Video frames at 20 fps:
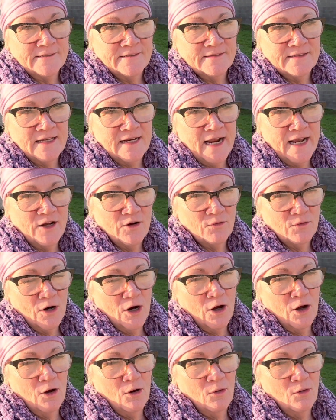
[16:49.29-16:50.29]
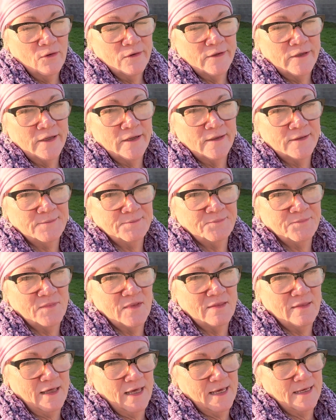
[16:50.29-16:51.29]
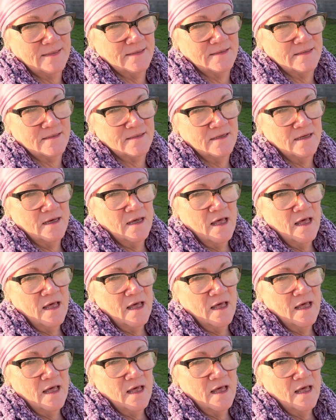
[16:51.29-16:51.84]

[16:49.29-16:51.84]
that I grow things